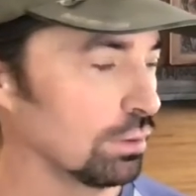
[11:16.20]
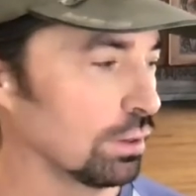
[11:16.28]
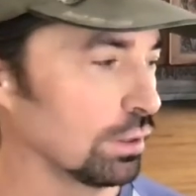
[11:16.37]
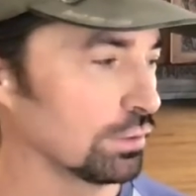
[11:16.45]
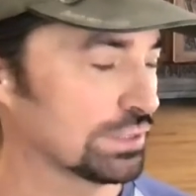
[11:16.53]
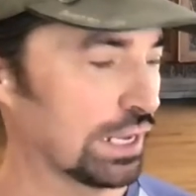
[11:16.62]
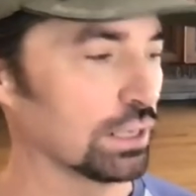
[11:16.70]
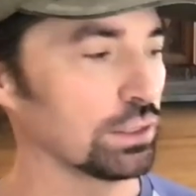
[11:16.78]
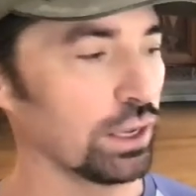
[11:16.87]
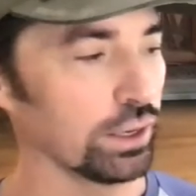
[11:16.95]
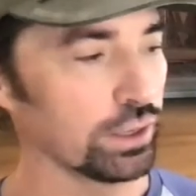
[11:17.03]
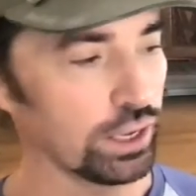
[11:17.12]
Uh,
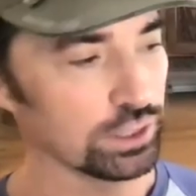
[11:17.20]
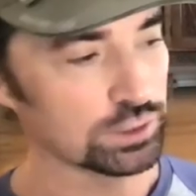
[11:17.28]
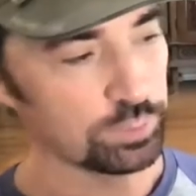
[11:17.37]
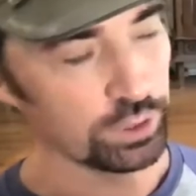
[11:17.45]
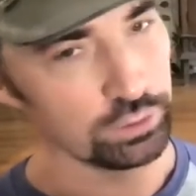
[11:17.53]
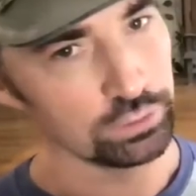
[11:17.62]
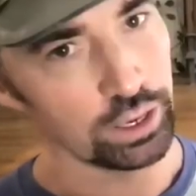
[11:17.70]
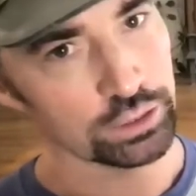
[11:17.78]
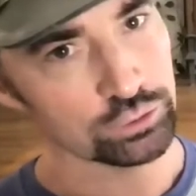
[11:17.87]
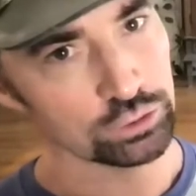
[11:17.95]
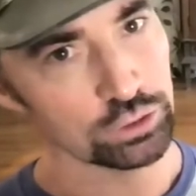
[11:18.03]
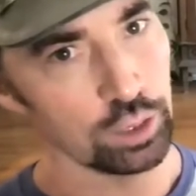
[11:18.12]
sadly, I can't spend
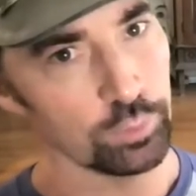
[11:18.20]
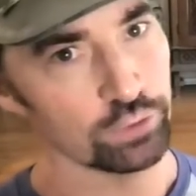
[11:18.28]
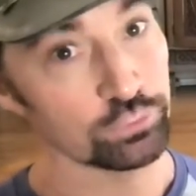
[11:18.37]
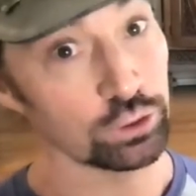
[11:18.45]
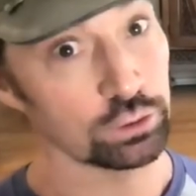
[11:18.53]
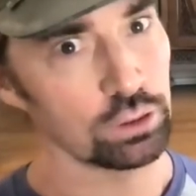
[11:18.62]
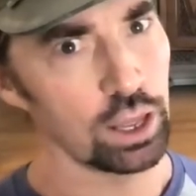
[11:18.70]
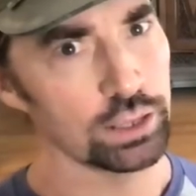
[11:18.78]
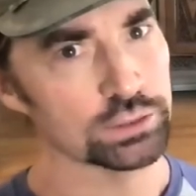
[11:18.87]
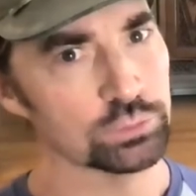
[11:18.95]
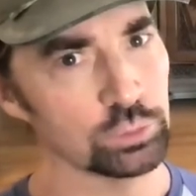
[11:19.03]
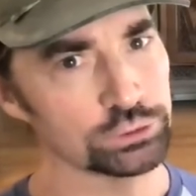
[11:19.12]
extra time after
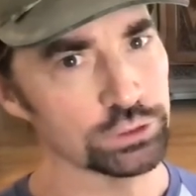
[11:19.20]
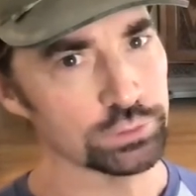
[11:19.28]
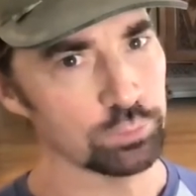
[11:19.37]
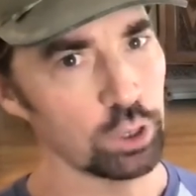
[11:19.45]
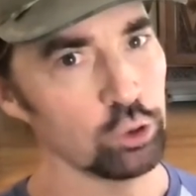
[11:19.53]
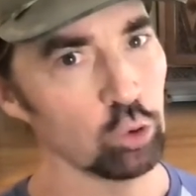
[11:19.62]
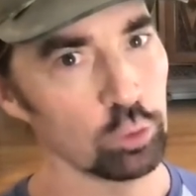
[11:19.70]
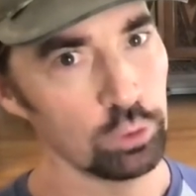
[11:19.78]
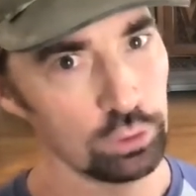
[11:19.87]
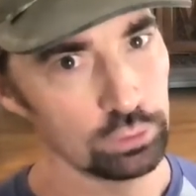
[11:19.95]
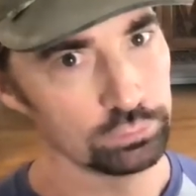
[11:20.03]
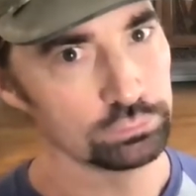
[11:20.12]
class, which is my
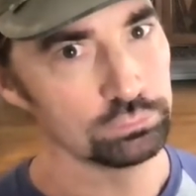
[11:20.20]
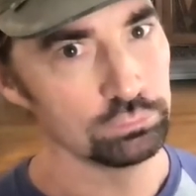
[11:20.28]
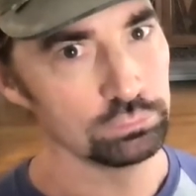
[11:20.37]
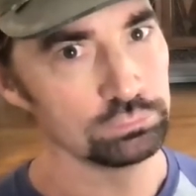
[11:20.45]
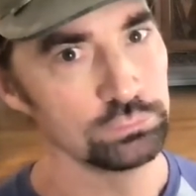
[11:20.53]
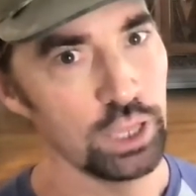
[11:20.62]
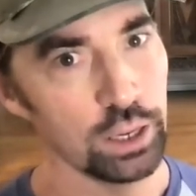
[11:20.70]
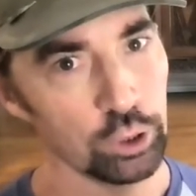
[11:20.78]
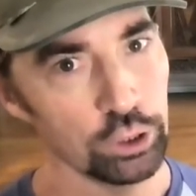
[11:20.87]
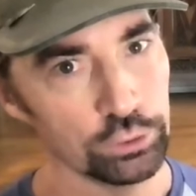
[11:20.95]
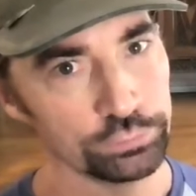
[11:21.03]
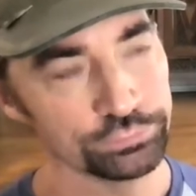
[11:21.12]
normal
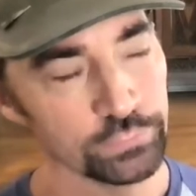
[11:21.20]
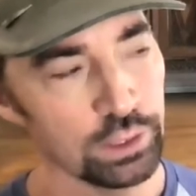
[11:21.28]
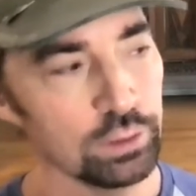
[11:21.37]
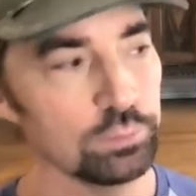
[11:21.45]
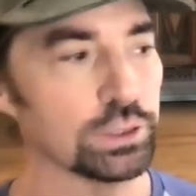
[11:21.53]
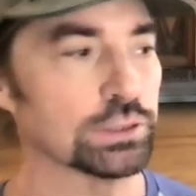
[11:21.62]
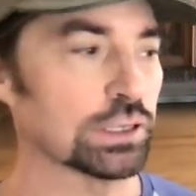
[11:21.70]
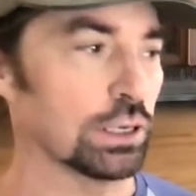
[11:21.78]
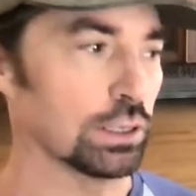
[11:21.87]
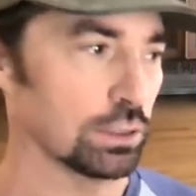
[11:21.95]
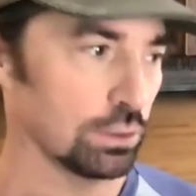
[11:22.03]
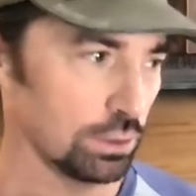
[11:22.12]
MO, because I got
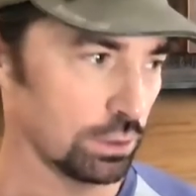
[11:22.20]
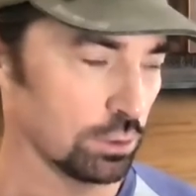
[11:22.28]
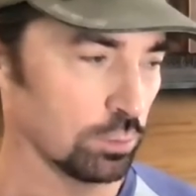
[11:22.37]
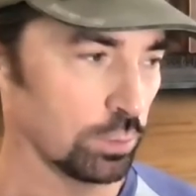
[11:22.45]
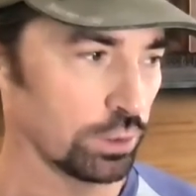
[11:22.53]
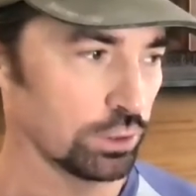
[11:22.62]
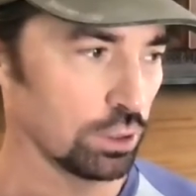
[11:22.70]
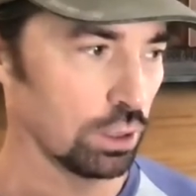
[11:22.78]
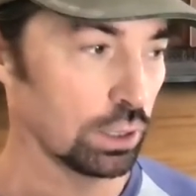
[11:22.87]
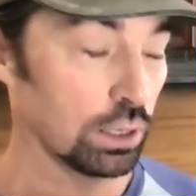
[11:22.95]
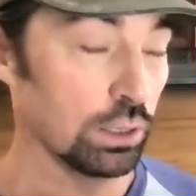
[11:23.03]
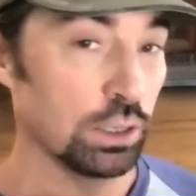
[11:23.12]
to get home to the
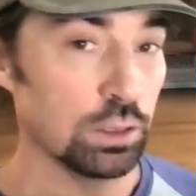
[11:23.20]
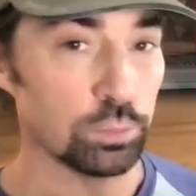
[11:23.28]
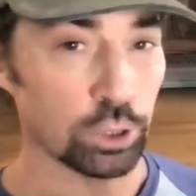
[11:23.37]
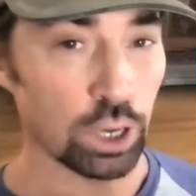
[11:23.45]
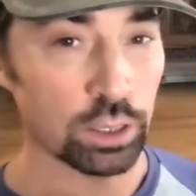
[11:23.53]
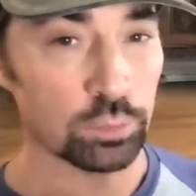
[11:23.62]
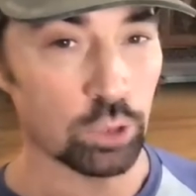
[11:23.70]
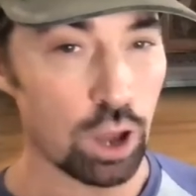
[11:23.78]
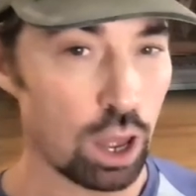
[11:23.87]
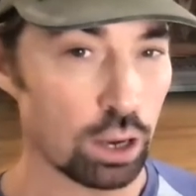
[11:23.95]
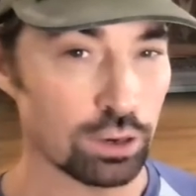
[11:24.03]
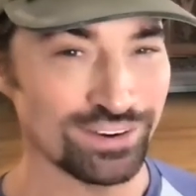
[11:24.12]
dog but I am
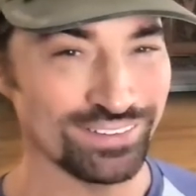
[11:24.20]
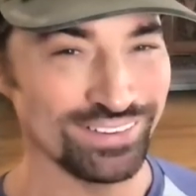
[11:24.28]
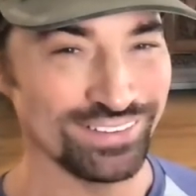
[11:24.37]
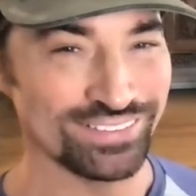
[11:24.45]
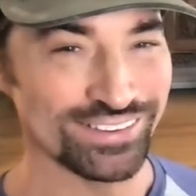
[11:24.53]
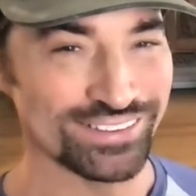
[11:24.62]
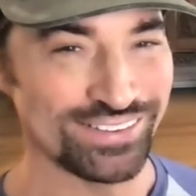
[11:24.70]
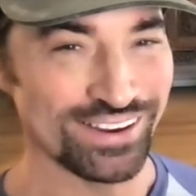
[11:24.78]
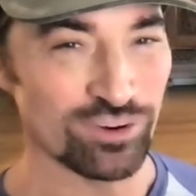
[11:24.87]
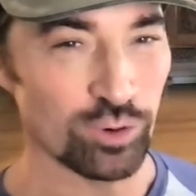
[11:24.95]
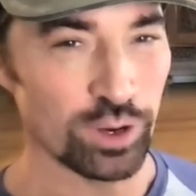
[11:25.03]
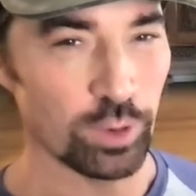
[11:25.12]
not going to let this
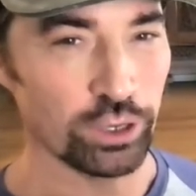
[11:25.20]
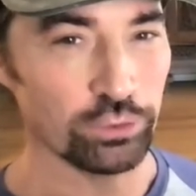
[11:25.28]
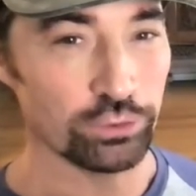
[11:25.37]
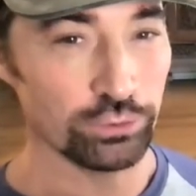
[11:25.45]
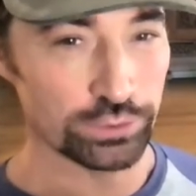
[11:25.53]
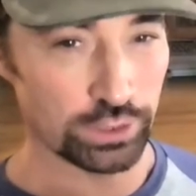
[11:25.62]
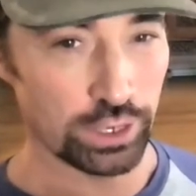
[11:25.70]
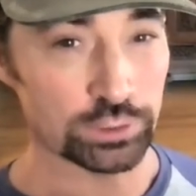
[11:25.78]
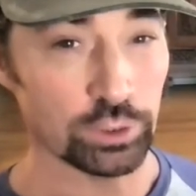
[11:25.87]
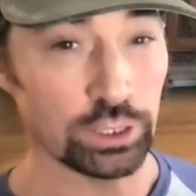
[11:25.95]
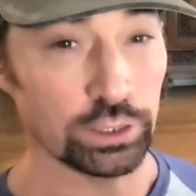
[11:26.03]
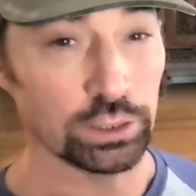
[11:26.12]
take away my
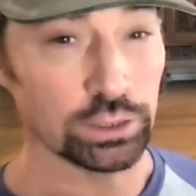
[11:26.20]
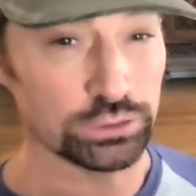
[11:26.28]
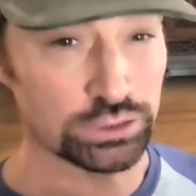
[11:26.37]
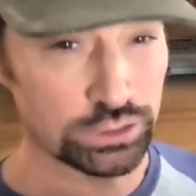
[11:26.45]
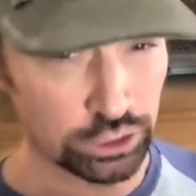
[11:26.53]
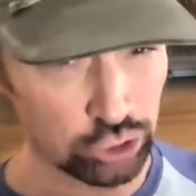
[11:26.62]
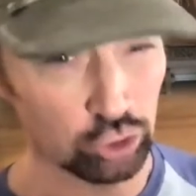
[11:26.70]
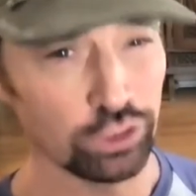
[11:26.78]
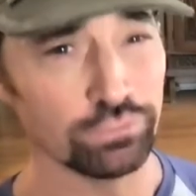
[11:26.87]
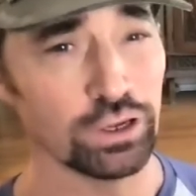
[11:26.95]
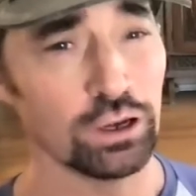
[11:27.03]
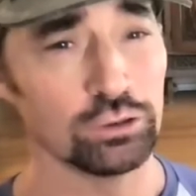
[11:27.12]
enthusiasm and I'm going to continue
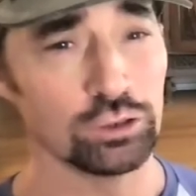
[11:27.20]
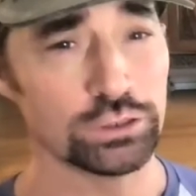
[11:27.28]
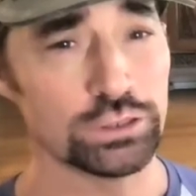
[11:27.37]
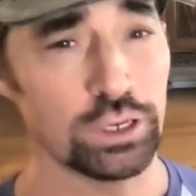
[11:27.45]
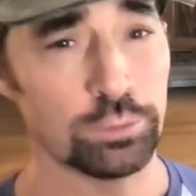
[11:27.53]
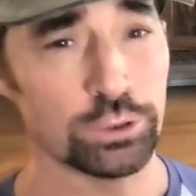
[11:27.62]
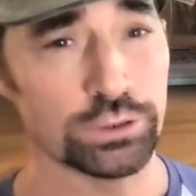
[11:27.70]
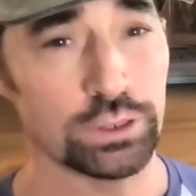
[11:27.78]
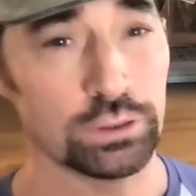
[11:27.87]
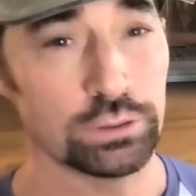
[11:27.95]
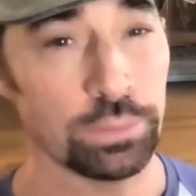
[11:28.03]
giving 110%.